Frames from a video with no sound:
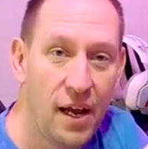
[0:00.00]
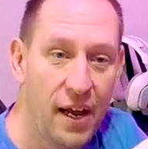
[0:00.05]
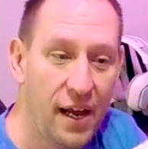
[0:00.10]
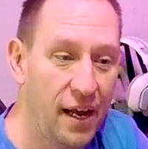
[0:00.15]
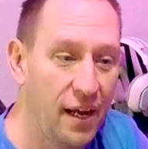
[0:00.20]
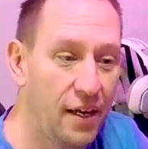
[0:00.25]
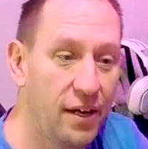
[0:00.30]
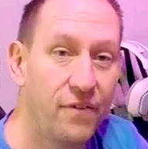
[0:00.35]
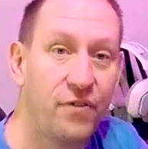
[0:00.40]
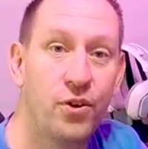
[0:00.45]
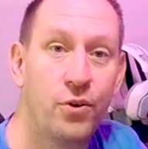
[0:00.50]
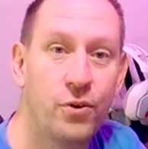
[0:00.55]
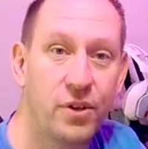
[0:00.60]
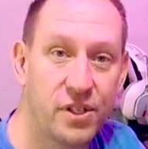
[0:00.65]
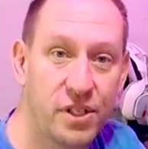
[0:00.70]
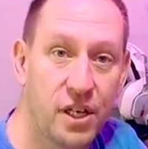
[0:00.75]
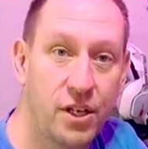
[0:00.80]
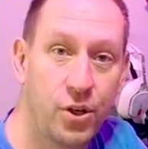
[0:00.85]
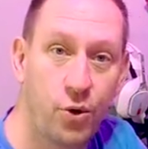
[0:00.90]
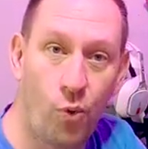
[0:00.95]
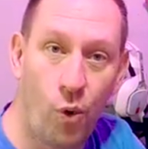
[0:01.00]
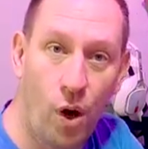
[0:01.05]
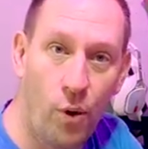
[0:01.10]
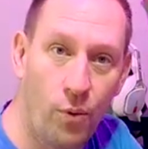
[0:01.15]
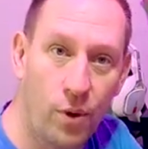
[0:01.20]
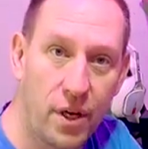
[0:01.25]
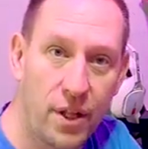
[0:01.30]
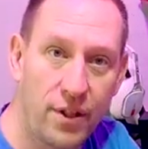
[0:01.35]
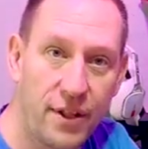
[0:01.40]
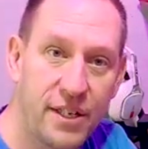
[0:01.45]
And if you decide you want
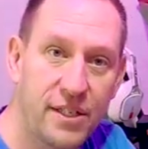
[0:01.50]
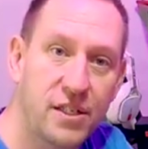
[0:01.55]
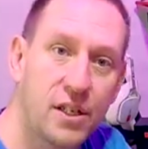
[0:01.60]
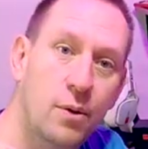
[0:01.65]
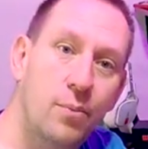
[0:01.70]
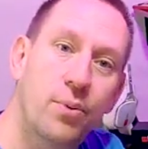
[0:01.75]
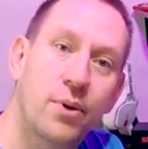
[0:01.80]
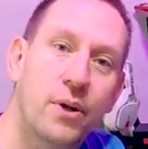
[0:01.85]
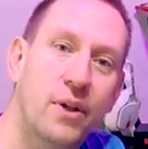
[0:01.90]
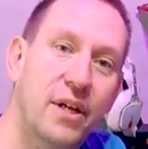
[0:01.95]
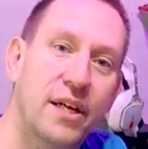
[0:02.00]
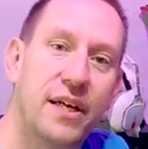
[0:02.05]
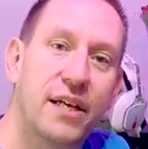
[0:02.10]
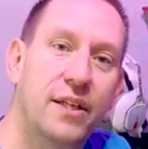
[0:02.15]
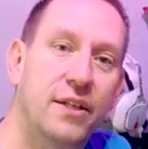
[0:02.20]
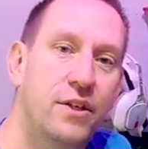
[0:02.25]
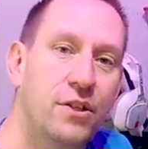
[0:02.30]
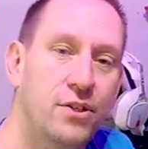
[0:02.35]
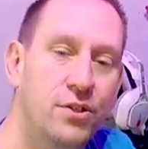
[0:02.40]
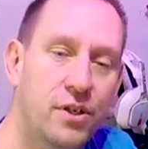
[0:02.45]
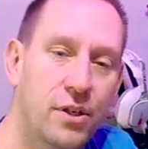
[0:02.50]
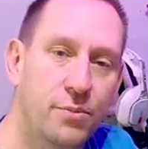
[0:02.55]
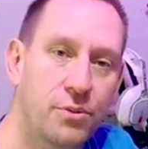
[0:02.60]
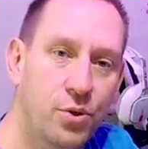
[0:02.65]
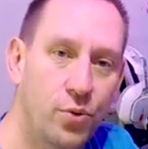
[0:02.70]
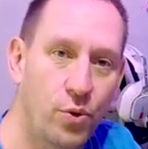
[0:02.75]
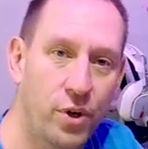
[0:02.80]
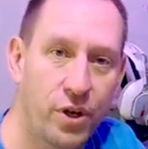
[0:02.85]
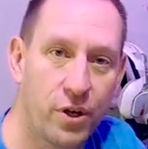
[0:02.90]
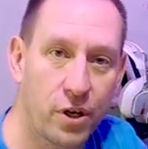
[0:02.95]
one of these, I'll put a link in the
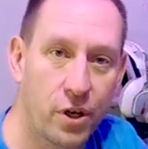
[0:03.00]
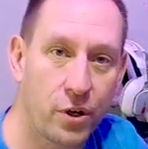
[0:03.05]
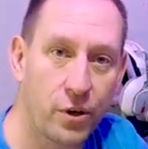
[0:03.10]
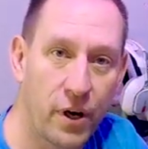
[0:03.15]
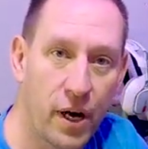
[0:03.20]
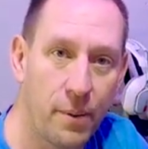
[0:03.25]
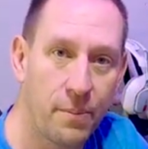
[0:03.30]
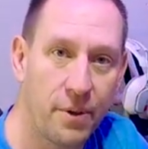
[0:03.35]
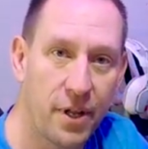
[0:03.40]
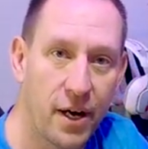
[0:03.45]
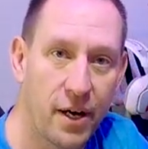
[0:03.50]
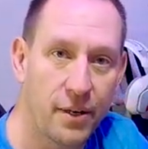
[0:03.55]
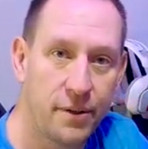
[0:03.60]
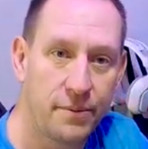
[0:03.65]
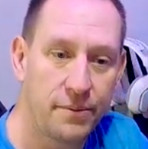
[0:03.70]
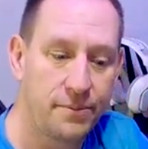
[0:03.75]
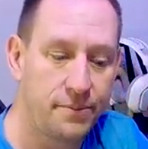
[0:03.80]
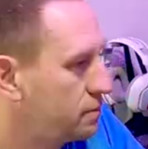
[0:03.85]
description where you can grab that.